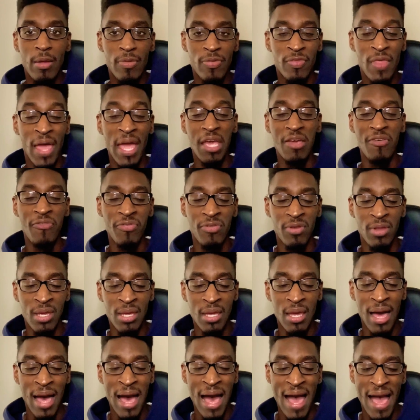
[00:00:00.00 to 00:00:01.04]

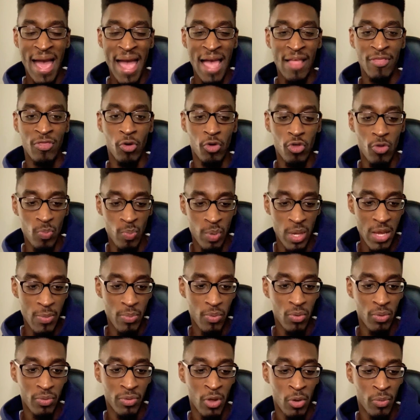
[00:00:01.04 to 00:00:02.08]
Thankfully, I had those
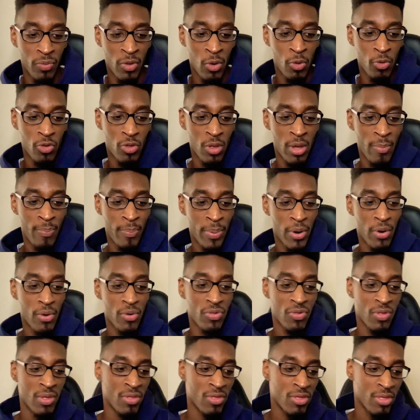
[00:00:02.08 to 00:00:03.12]
people, those
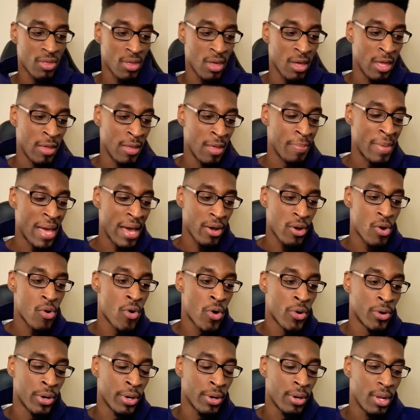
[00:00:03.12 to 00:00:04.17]
persons in my
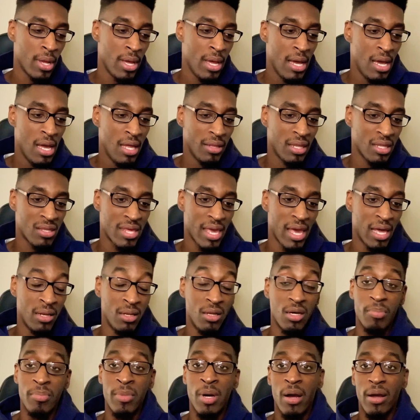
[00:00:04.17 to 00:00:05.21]
corner that said,
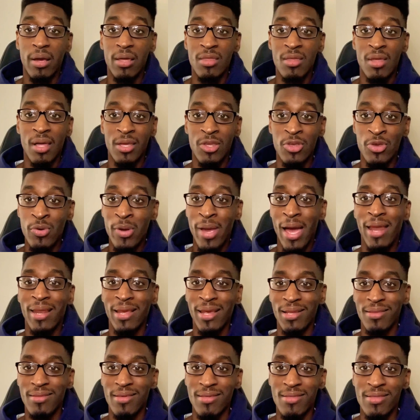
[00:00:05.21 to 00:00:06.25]
look, Marcus, like, you got to
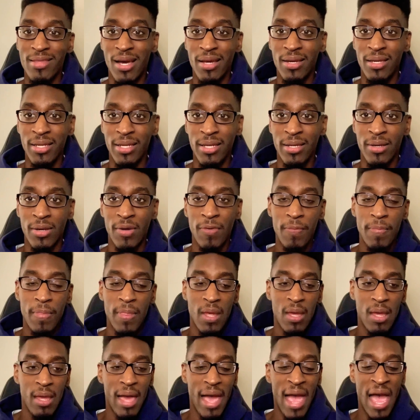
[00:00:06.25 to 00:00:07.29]
get this done here.
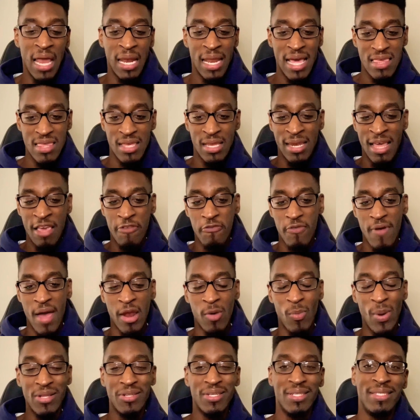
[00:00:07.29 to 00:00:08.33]
And let's find a
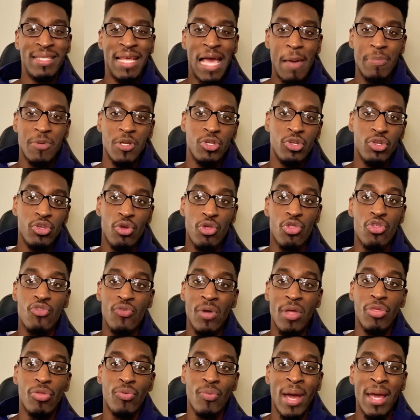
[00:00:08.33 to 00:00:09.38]
way to adapt it to your
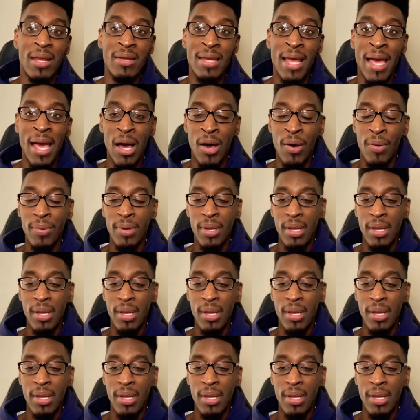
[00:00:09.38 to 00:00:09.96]
strengths right now.